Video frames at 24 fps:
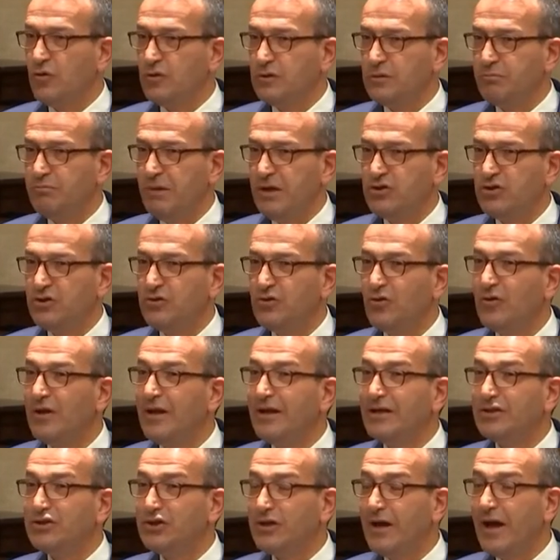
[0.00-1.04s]
mentioned
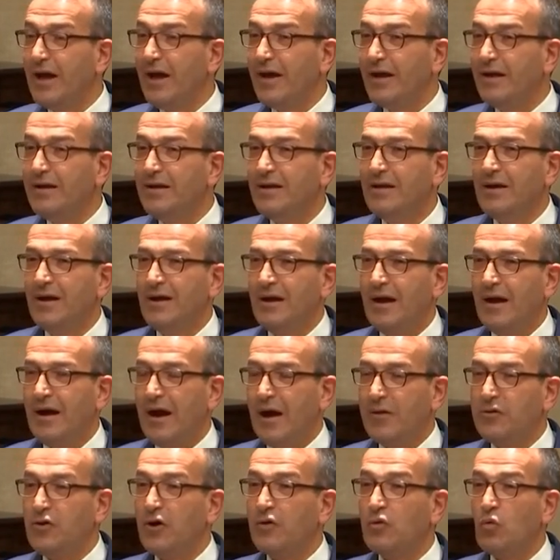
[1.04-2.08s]
earlier today,
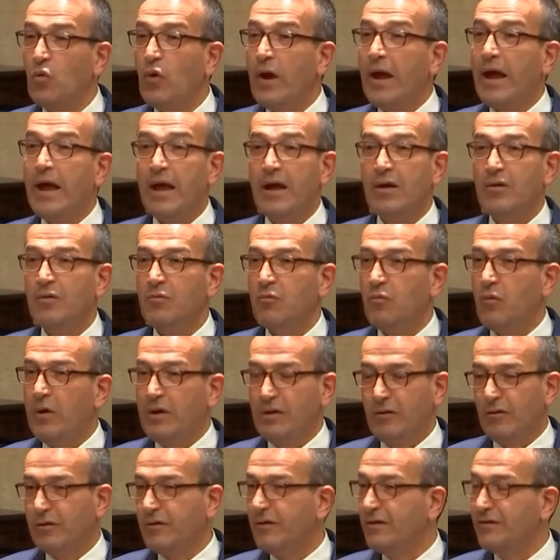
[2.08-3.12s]
are not aware where a
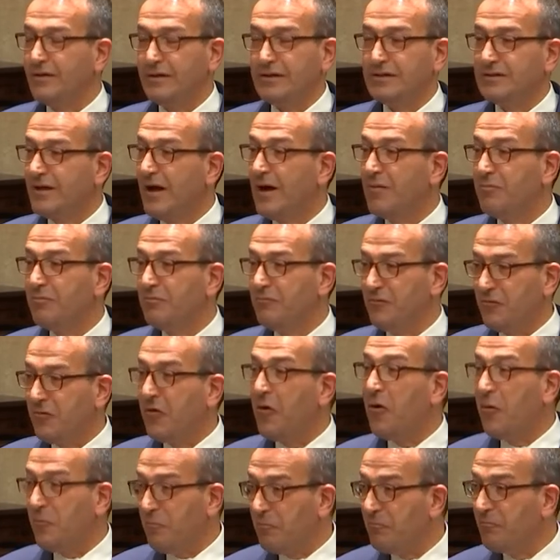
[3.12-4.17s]
lot of things come
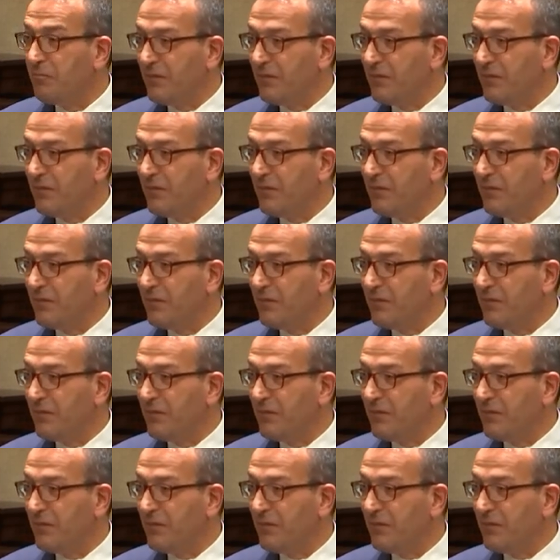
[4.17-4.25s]
from.